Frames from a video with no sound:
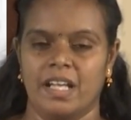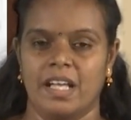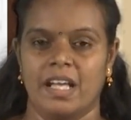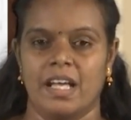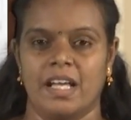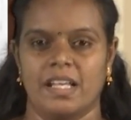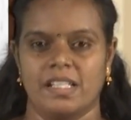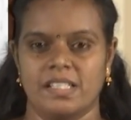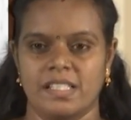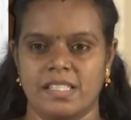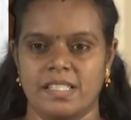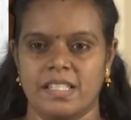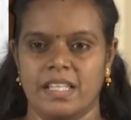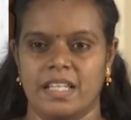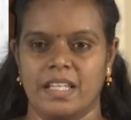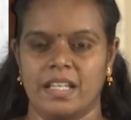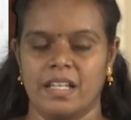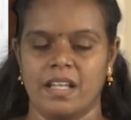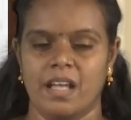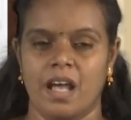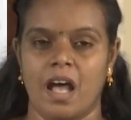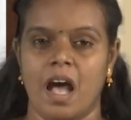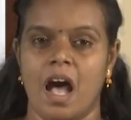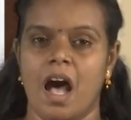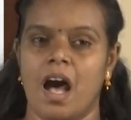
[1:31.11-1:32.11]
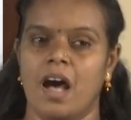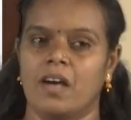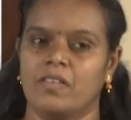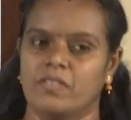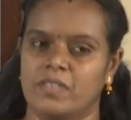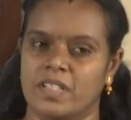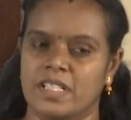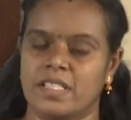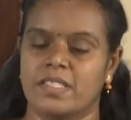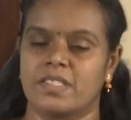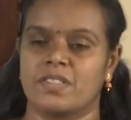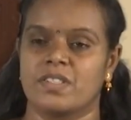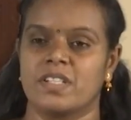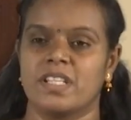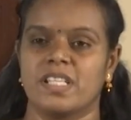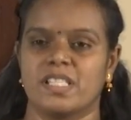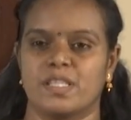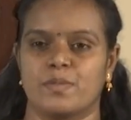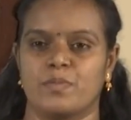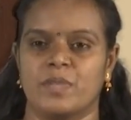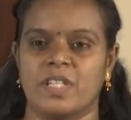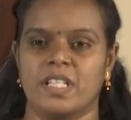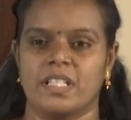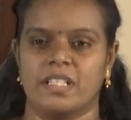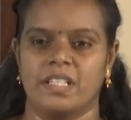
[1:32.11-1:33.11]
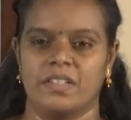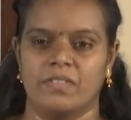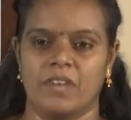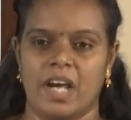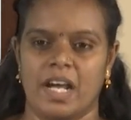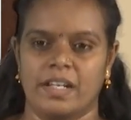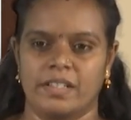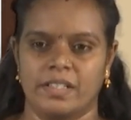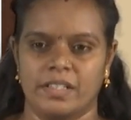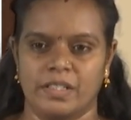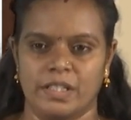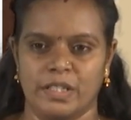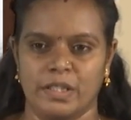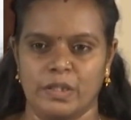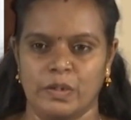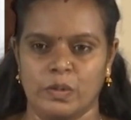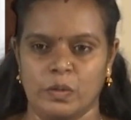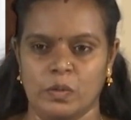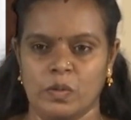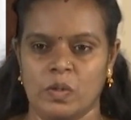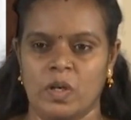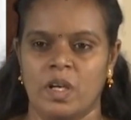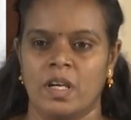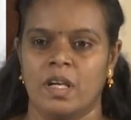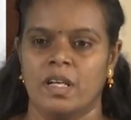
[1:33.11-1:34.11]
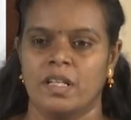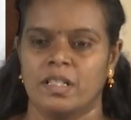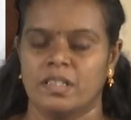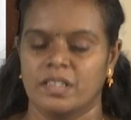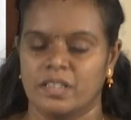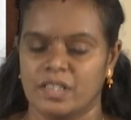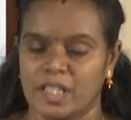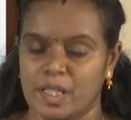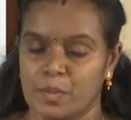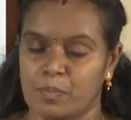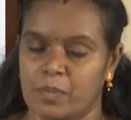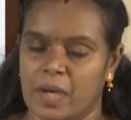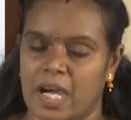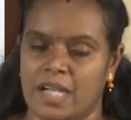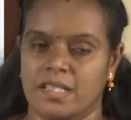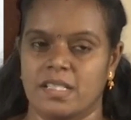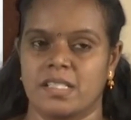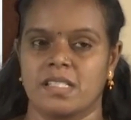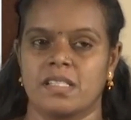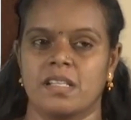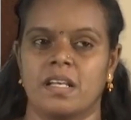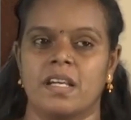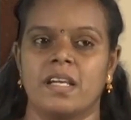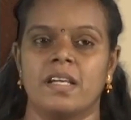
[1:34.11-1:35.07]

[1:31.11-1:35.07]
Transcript: and see how history is being divided into three parts.